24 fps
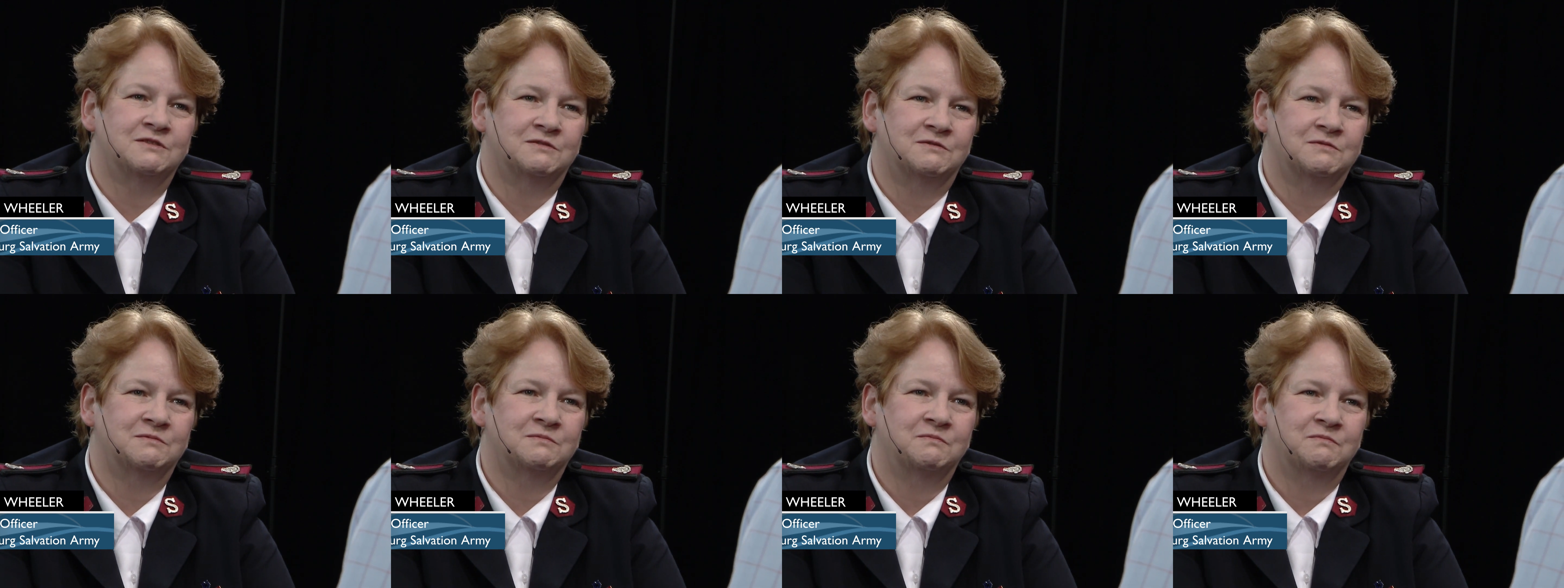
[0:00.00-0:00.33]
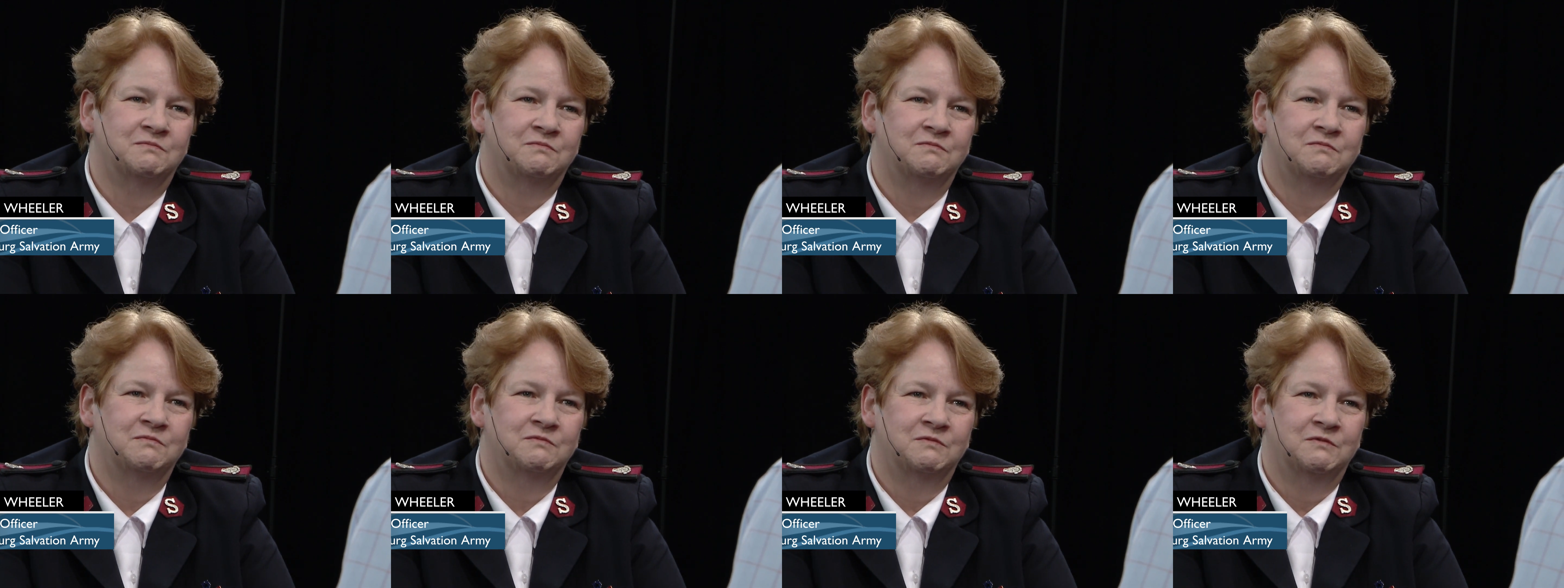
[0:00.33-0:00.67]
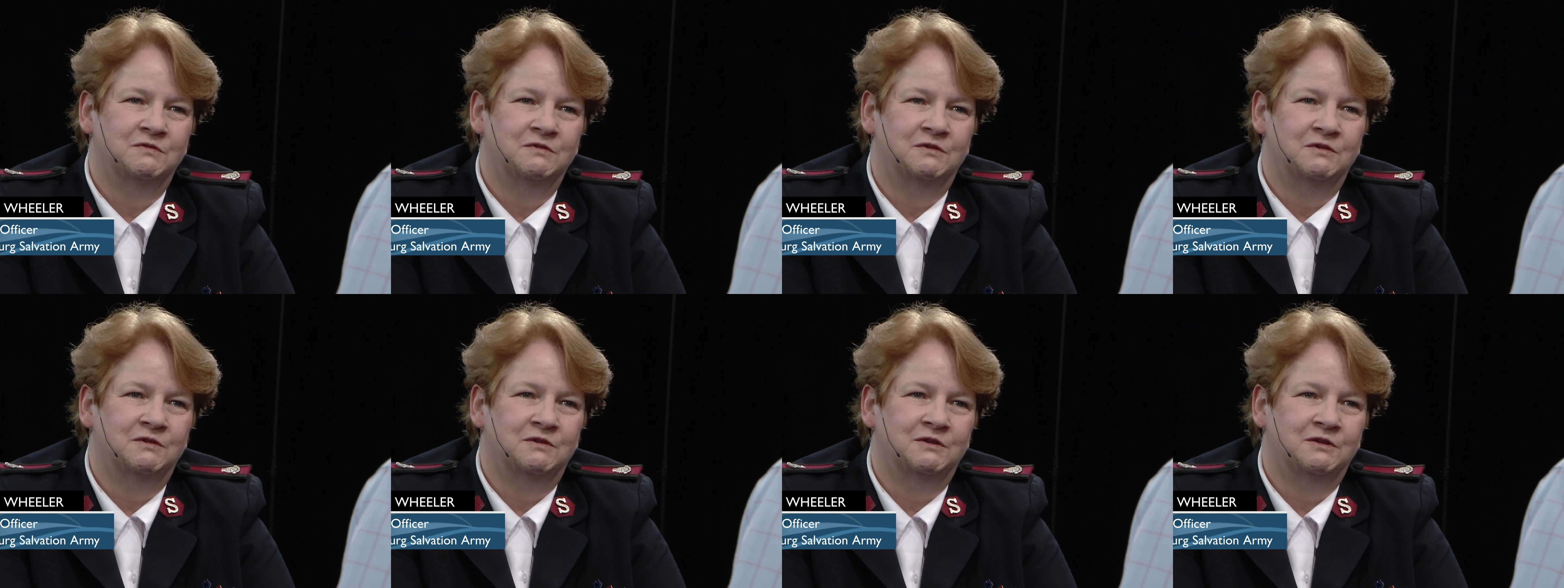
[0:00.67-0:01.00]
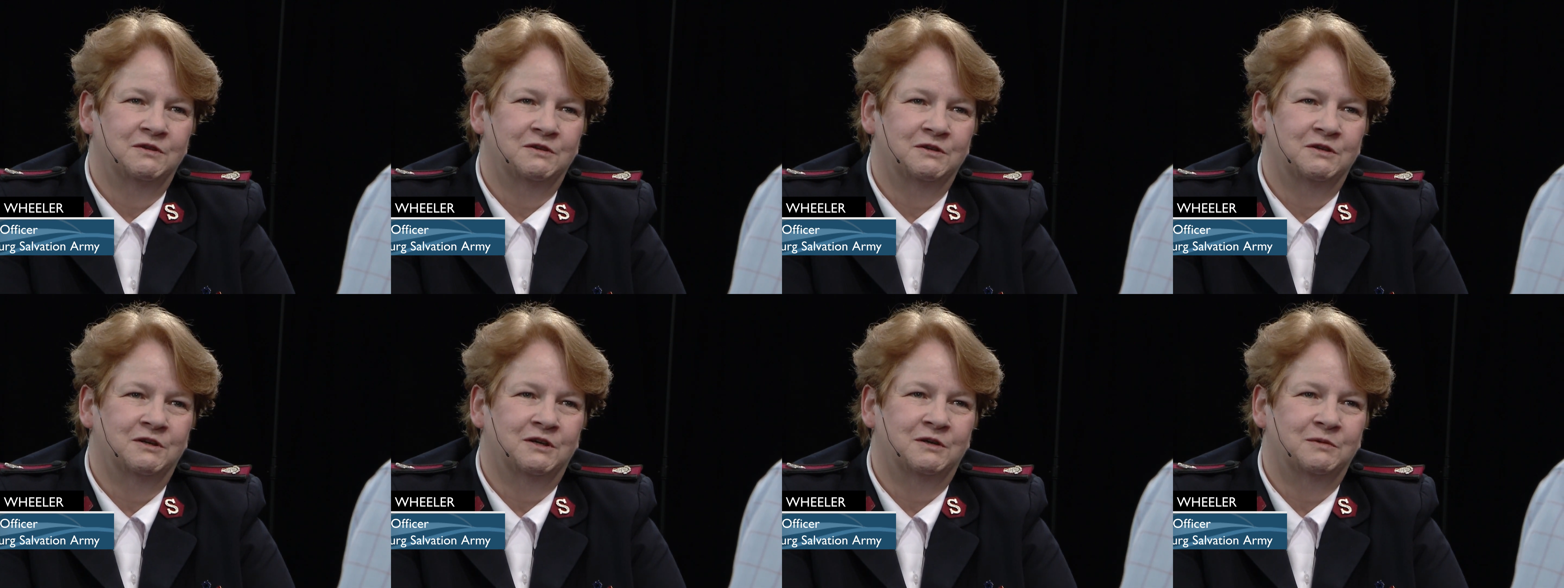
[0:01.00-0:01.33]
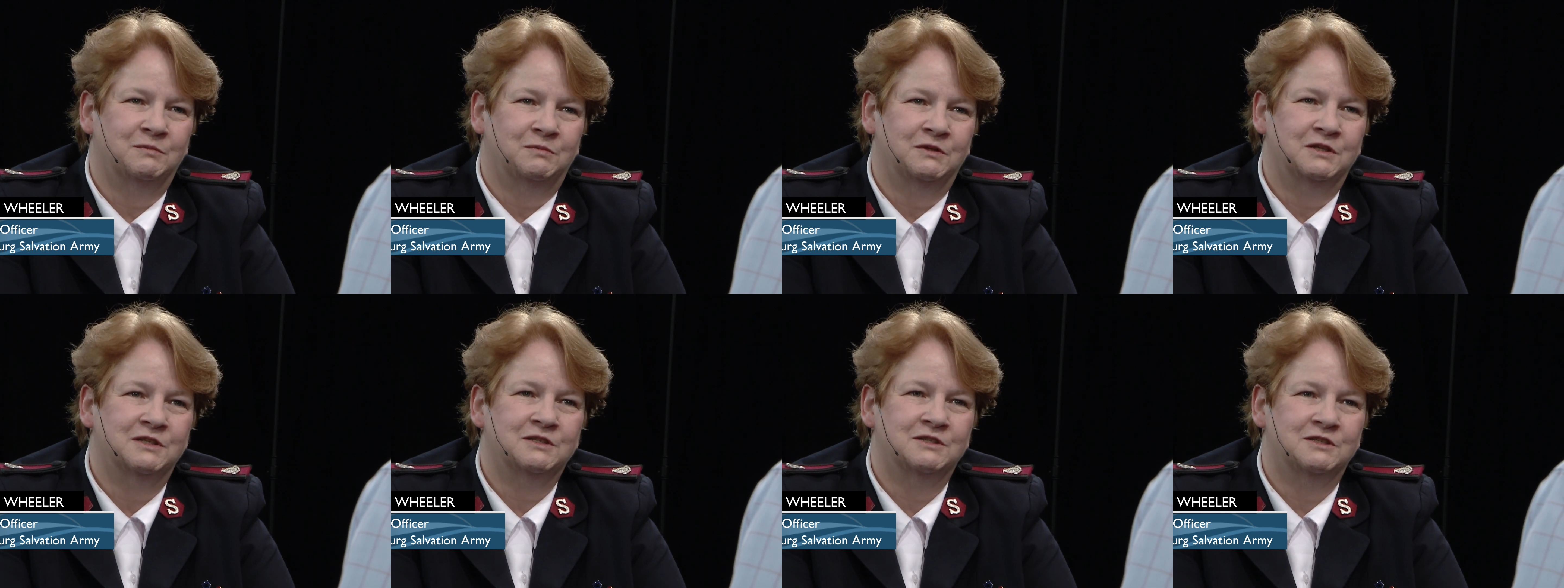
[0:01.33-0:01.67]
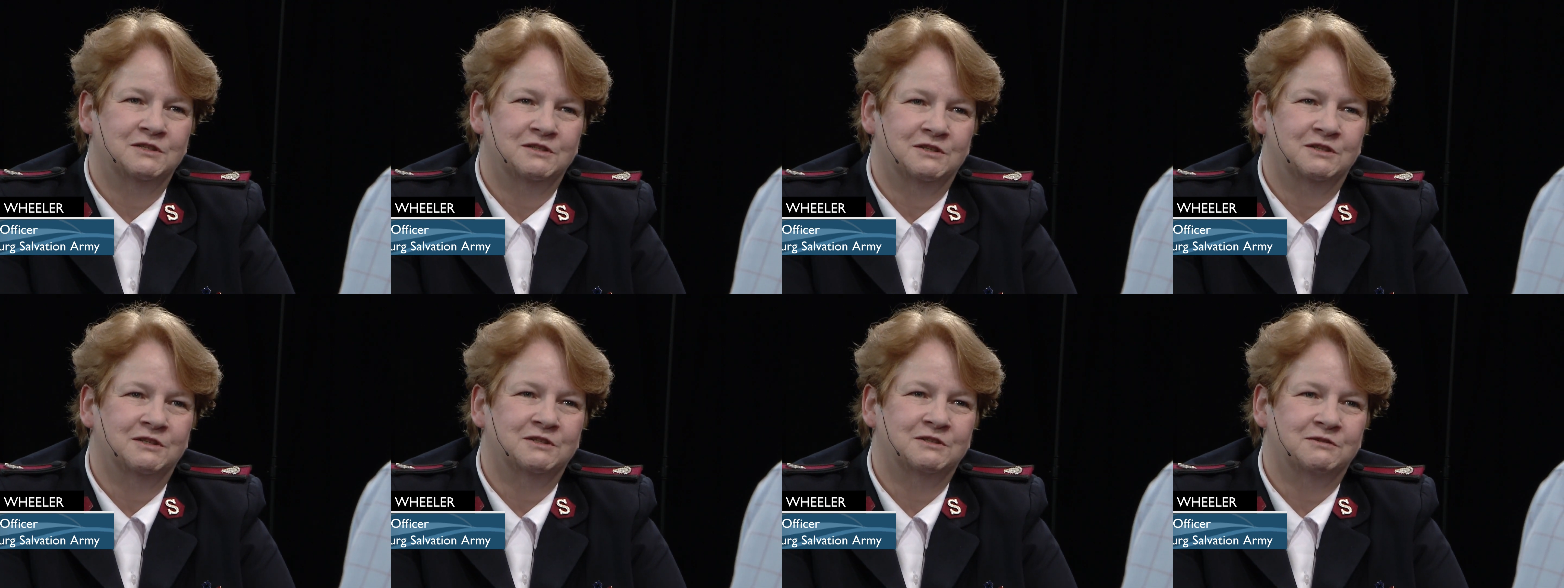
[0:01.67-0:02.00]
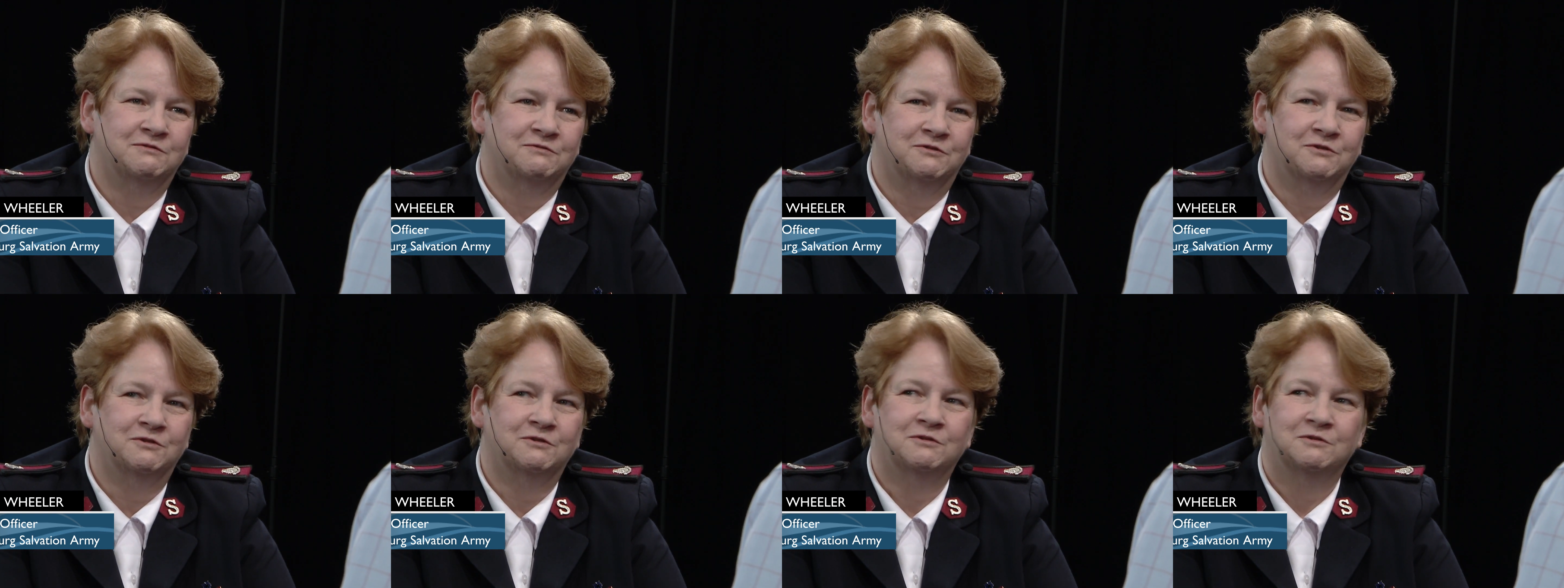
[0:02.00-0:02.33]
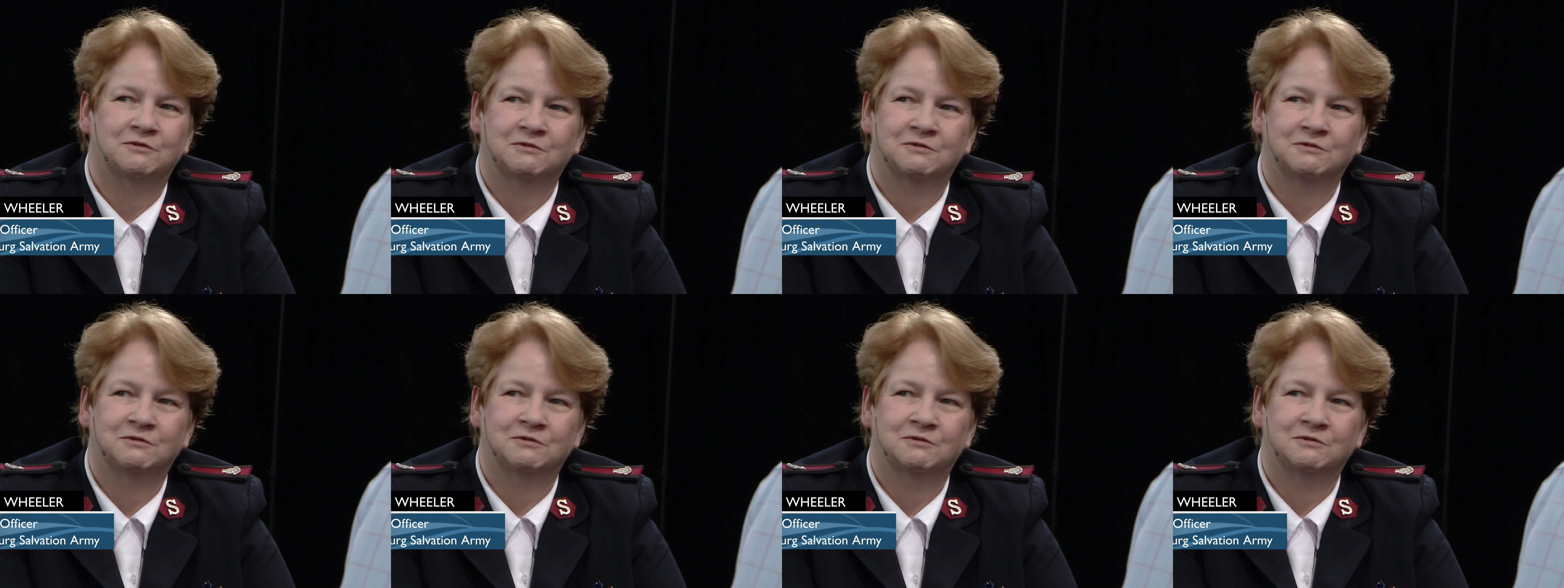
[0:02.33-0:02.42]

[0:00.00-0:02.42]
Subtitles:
and God blesses us for